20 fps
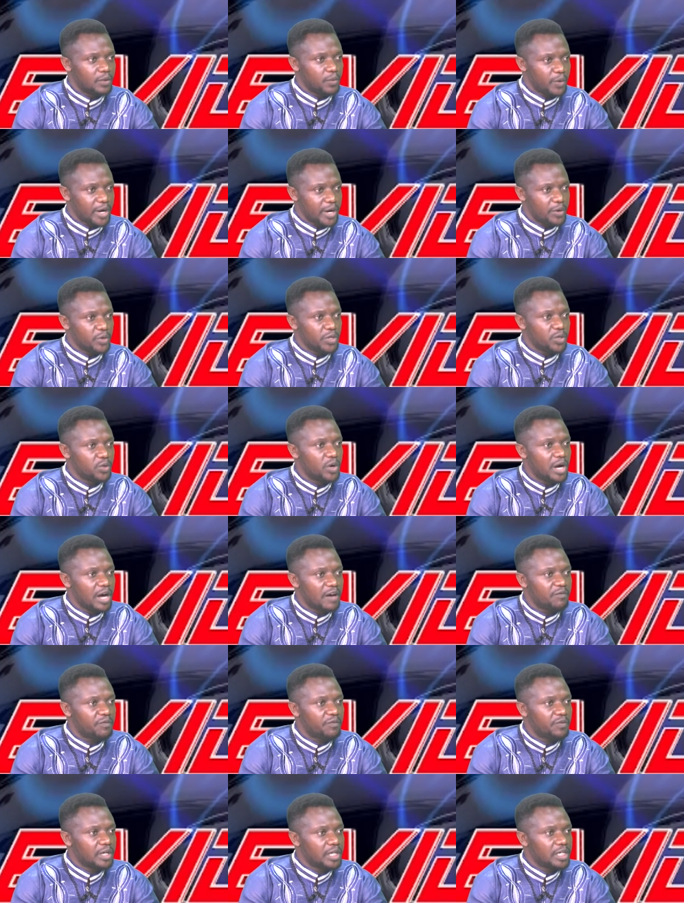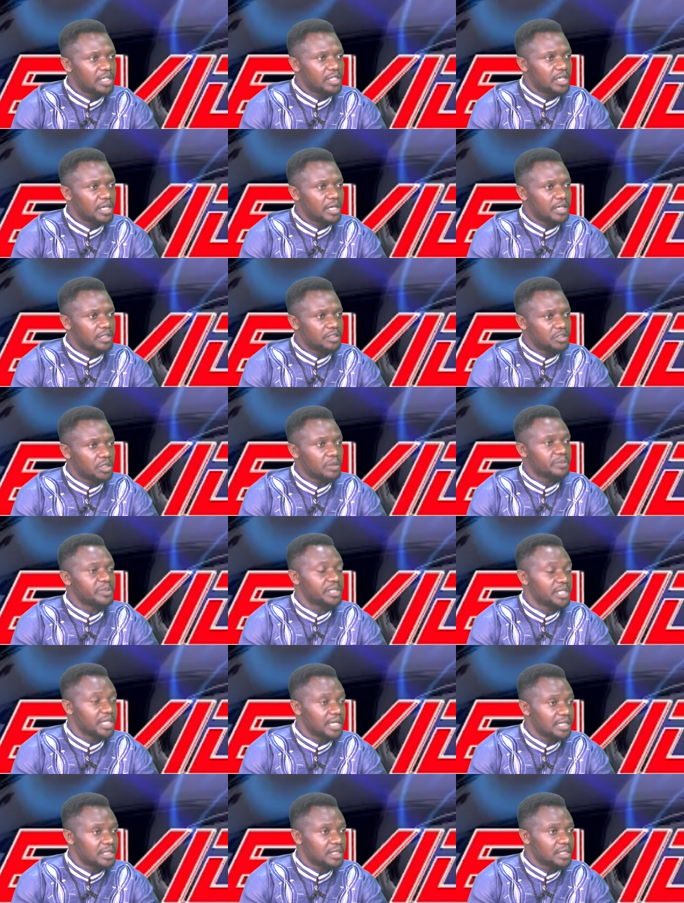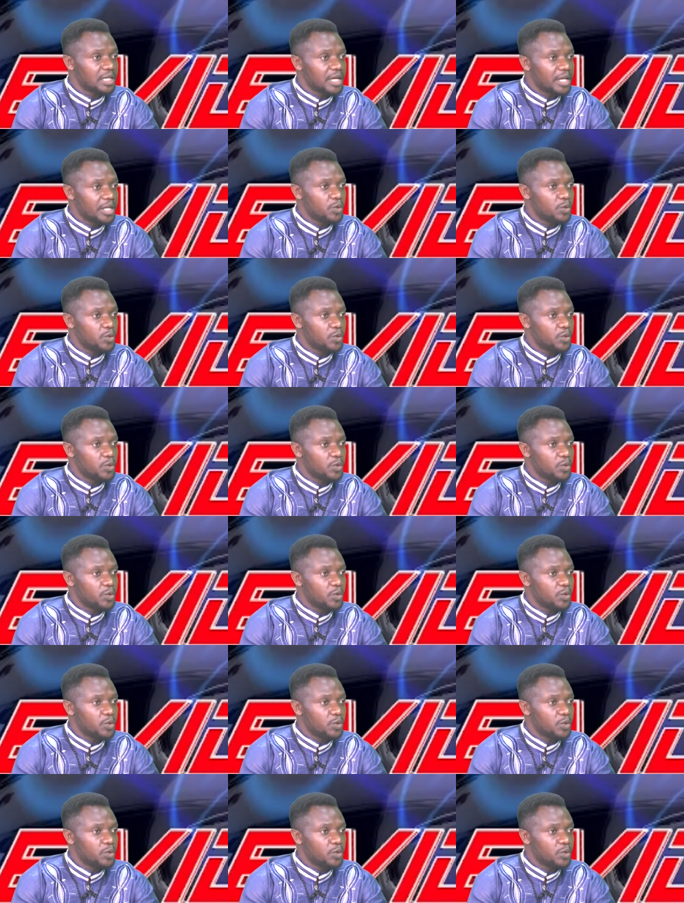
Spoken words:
where you have job seekers.